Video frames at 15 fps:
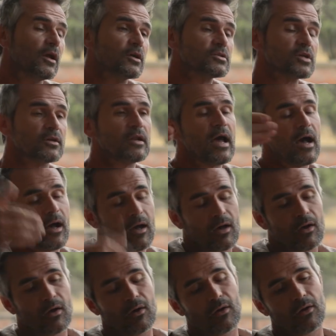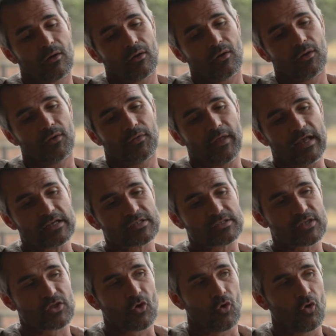So now
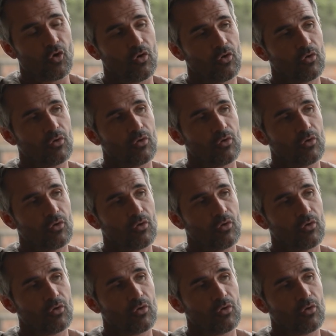there's Thor